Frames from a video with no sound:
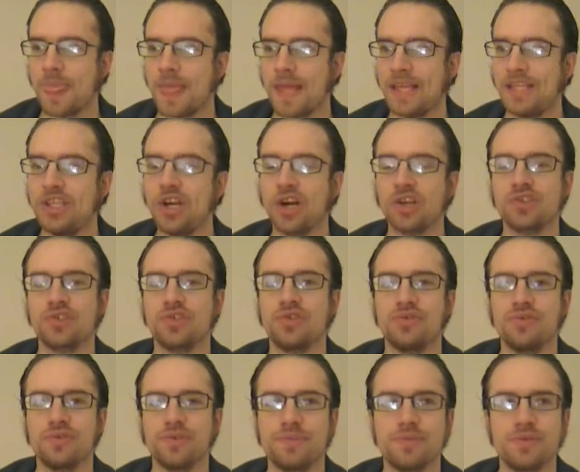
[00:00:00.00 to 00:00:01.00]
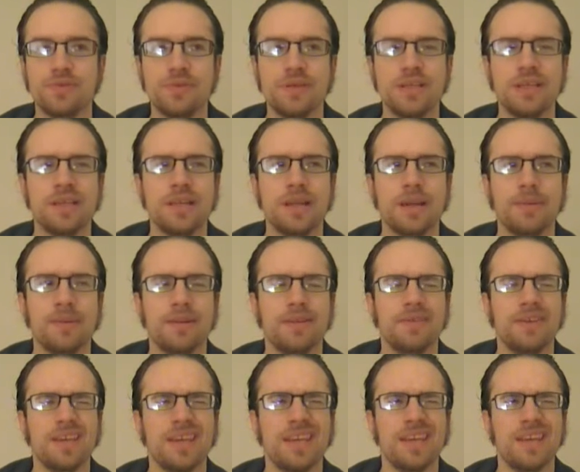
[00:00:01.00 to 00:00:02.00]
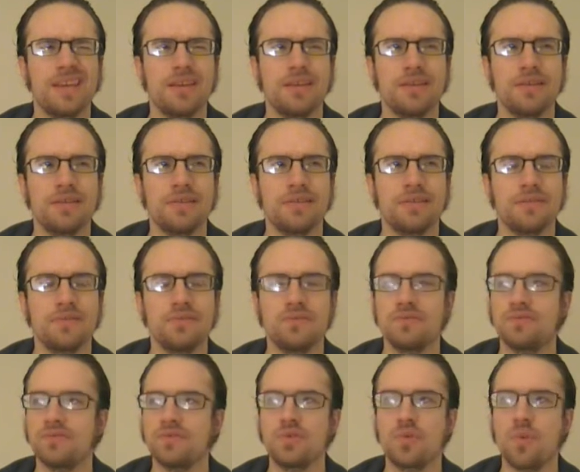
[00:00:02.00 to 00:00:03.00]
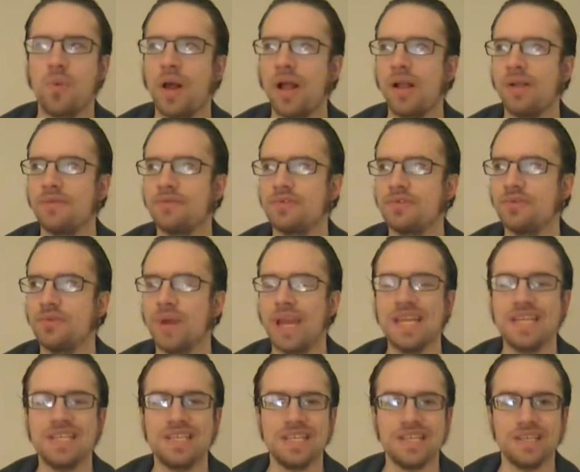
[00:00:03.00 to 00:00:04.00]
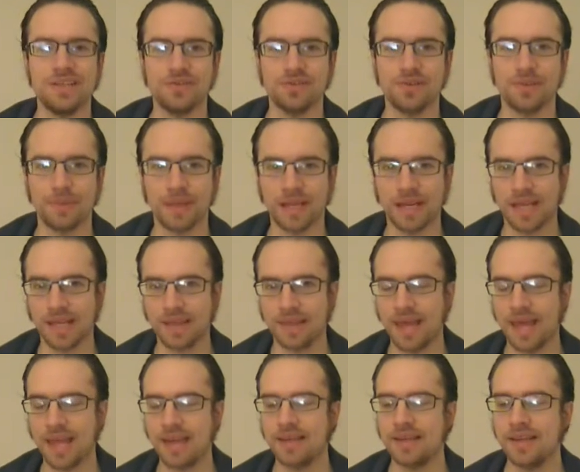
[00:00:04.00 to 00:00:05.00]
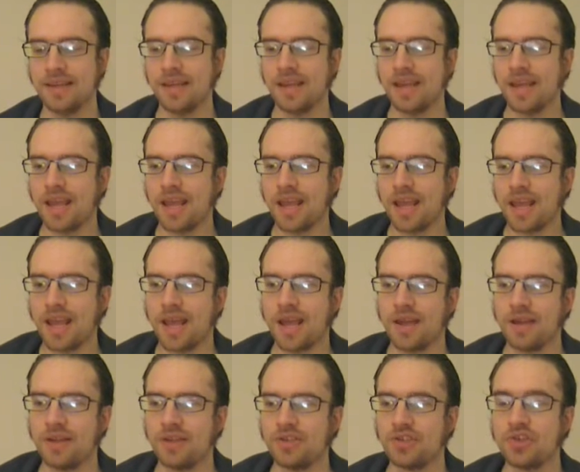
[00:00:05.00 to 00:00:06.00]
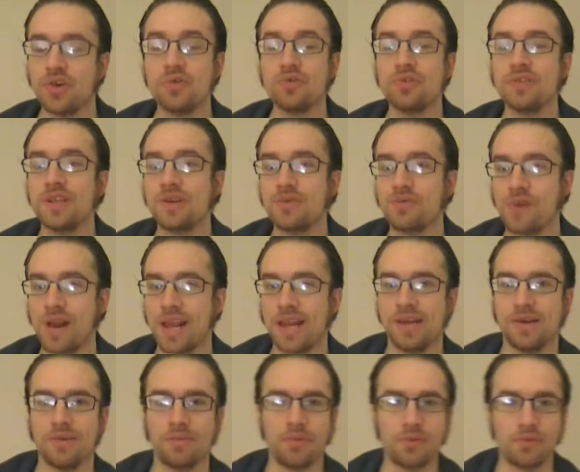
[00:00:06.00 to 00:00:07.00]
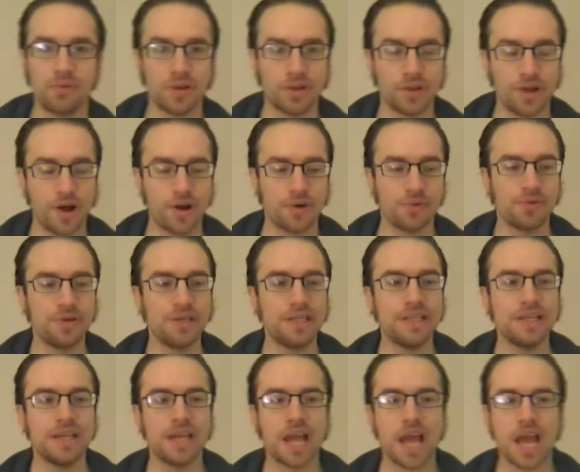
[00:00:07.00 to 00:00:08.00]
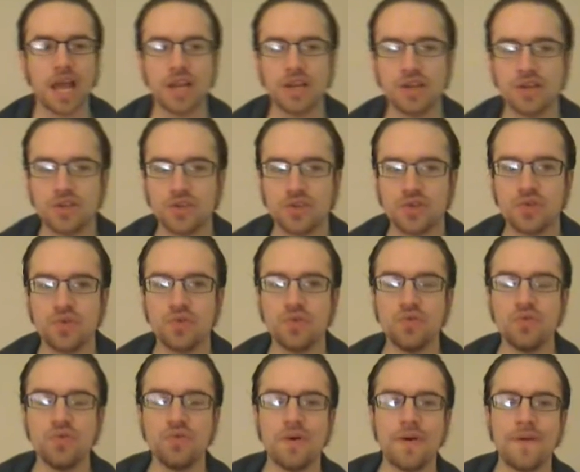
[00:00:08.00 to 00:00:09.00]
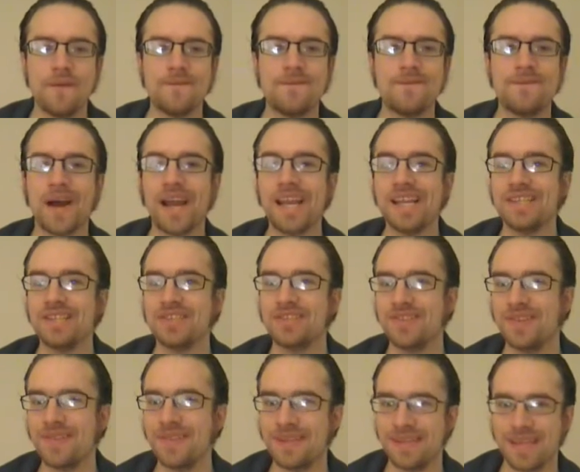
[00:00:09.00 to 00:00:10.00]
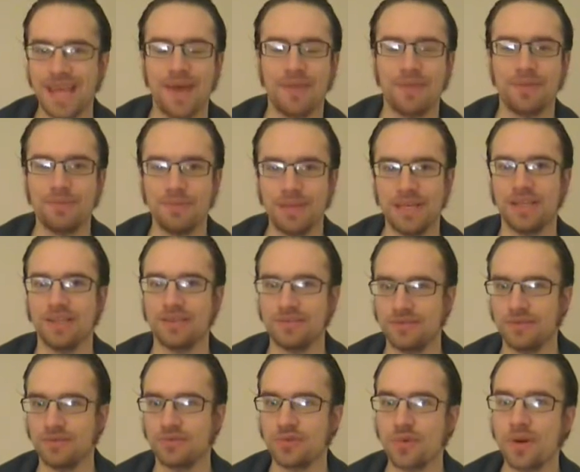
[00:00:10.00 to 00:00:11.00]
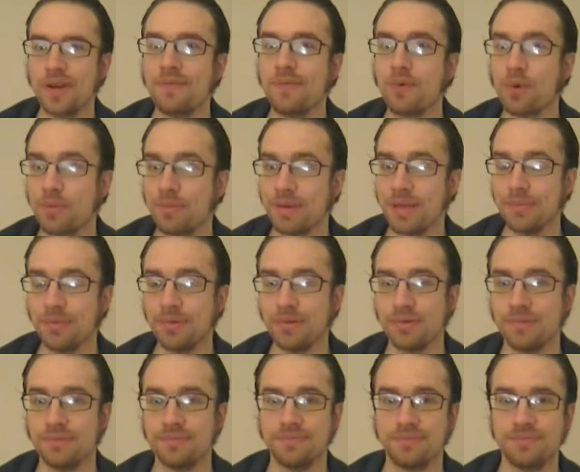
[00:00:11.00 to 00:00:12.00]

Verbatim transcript: youngsters between, I believe, 12 to 18 or something like that, chosen at random through a lottery to fight to the death, meaning 24 people